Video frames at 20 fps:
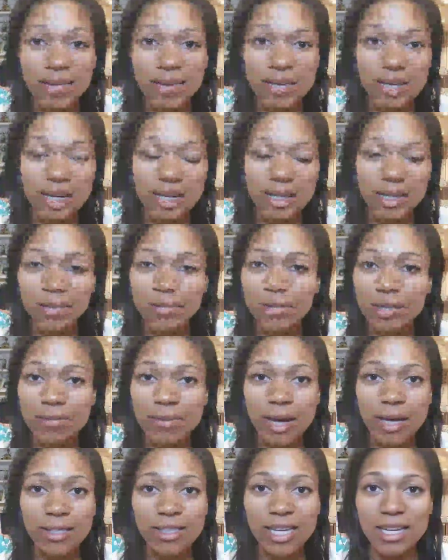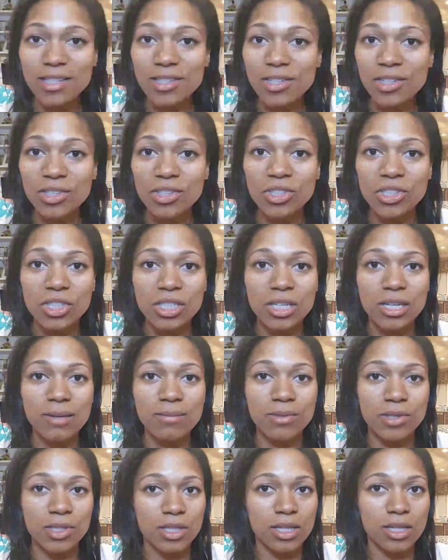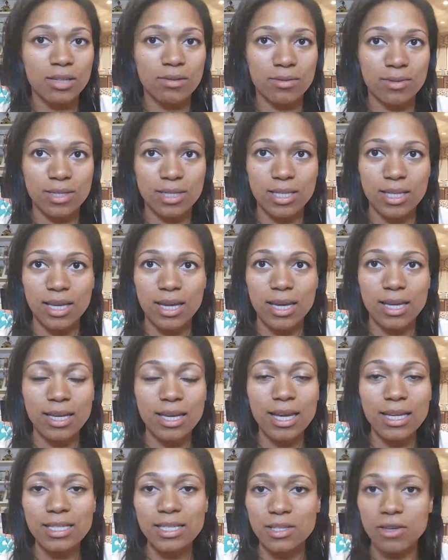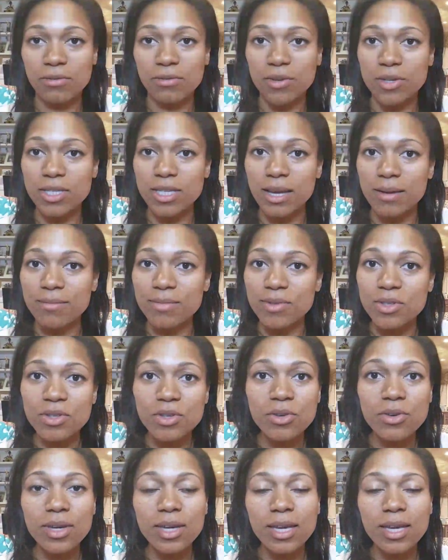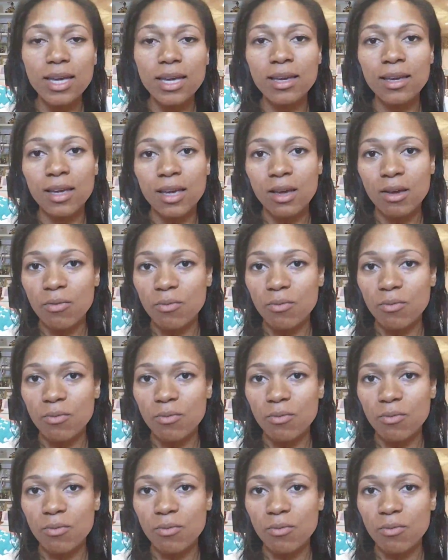We talked a little bit about the internship. She was like, yes, it's our first time doing it.